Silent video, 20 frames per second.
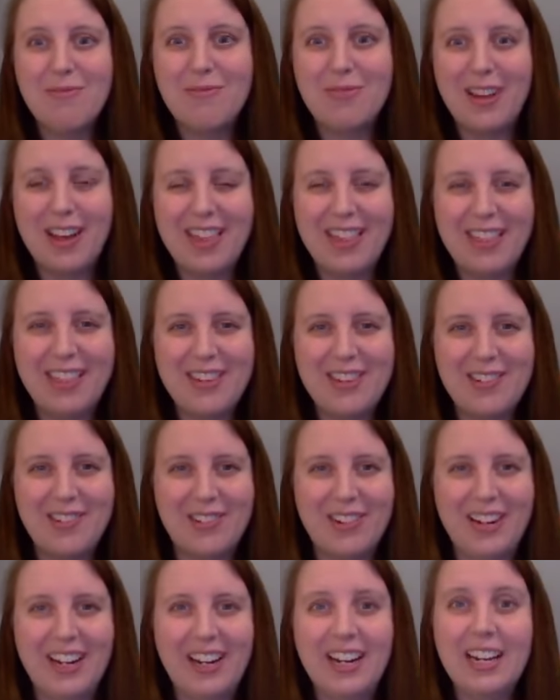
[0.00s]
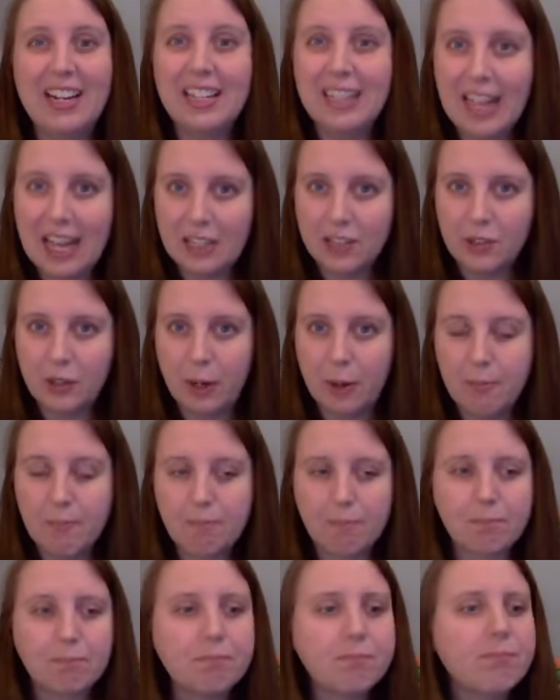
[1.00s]
with your
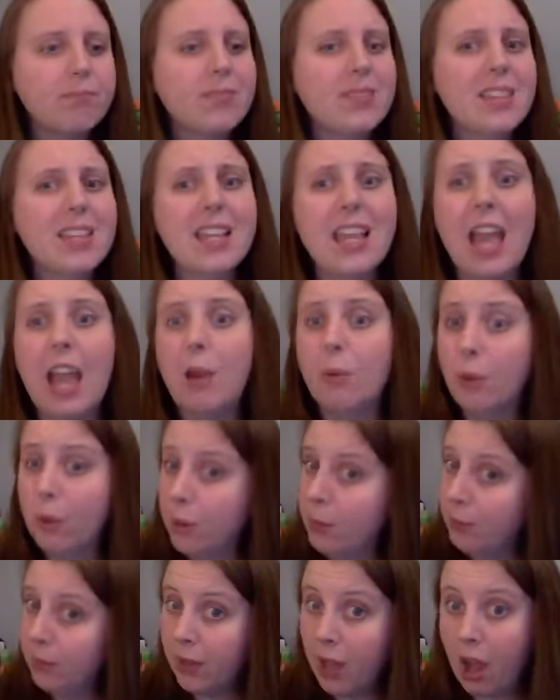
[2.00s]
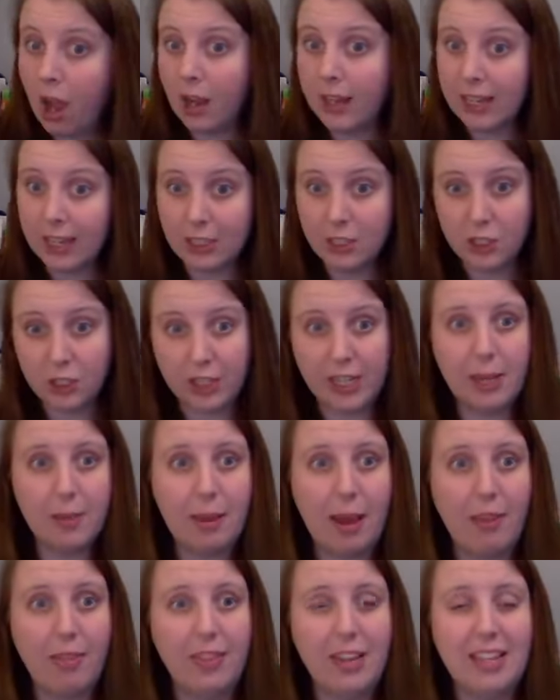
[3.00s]
classroom. I wrote a blog entry
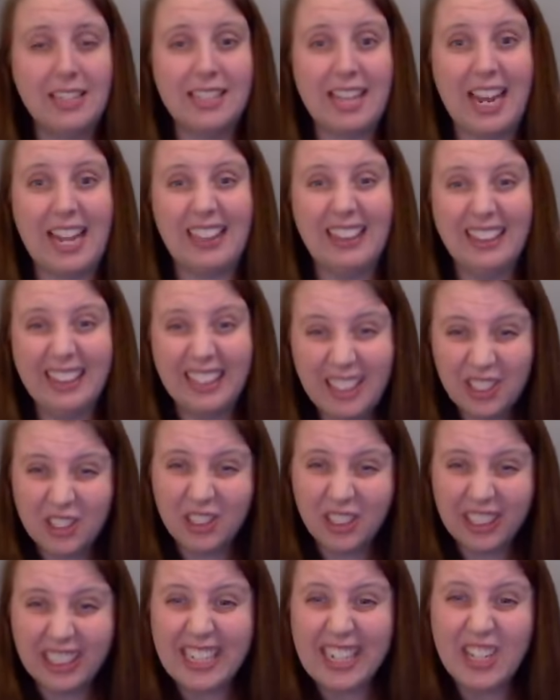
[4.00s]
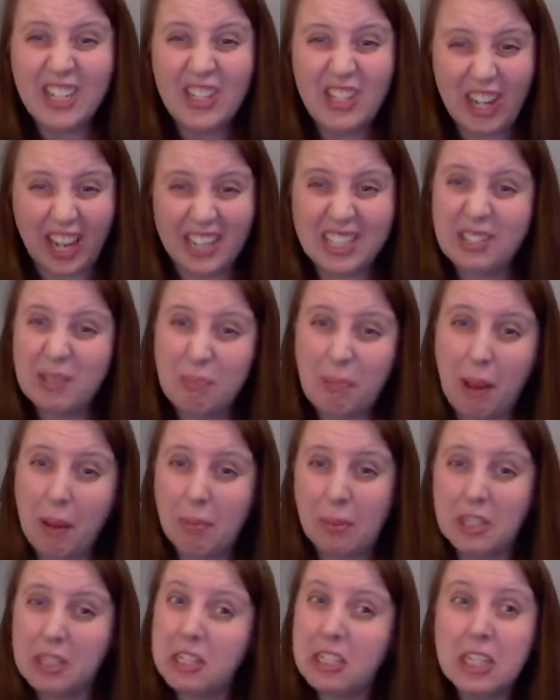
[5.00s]
about this. I literally just
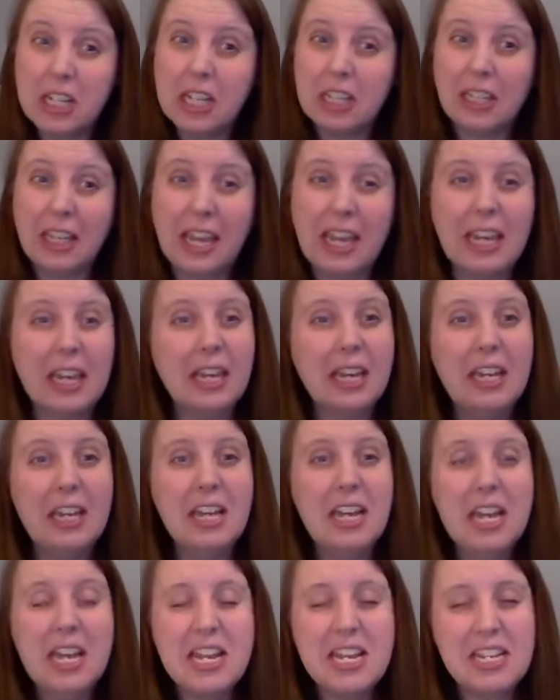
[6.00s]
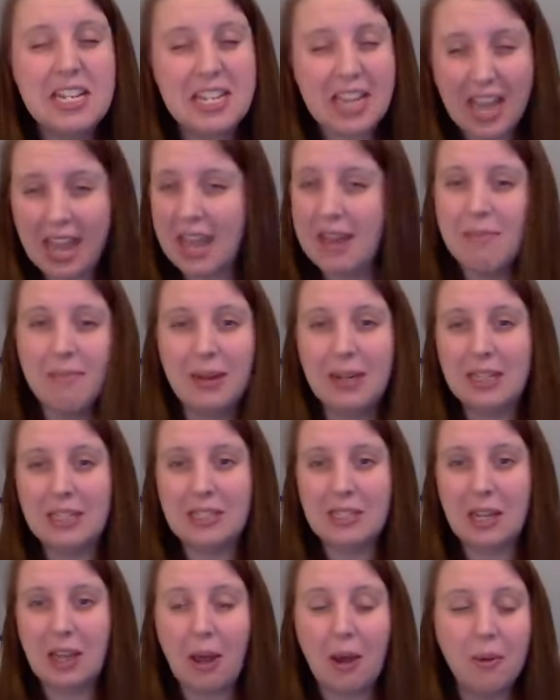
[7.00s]
published it like 10
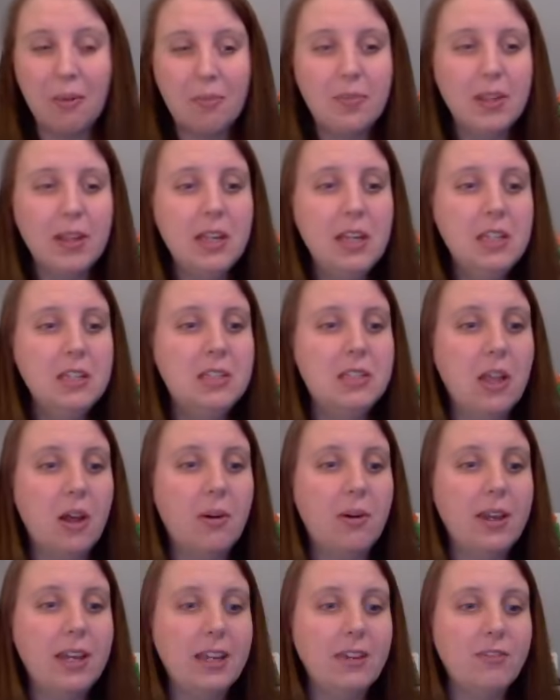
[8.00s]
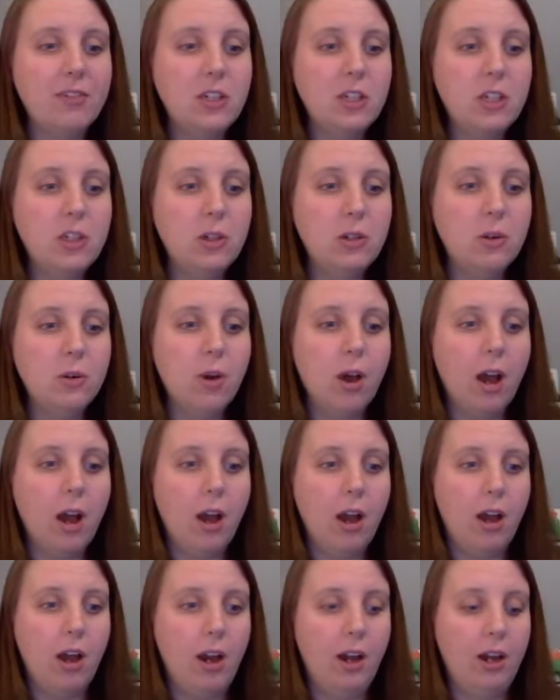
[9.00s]
minutes ago. So if you
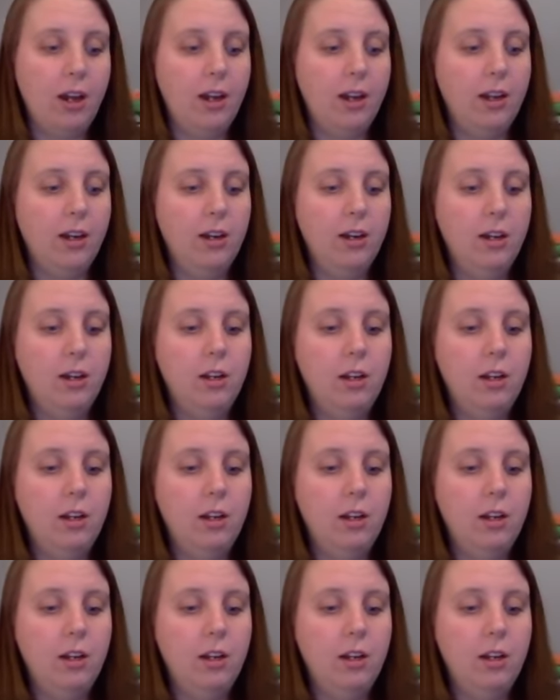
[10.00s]
are